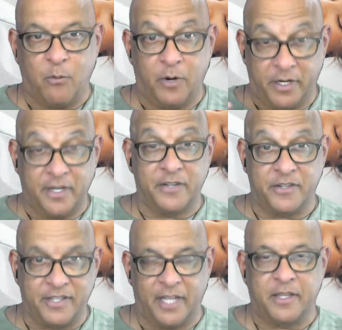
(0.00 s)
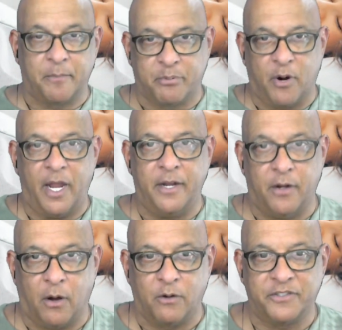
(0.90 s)
what it does is let the brain
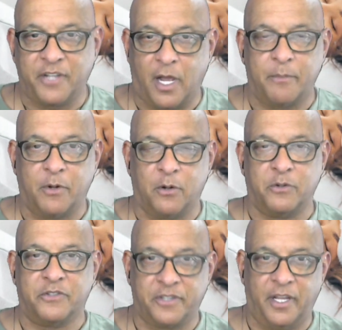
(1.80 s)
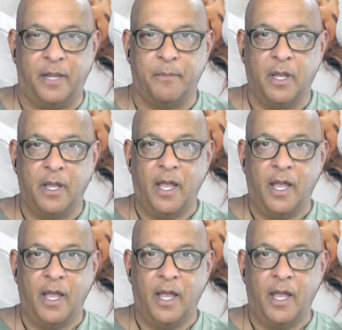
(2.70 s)
know it's time to go to sleep,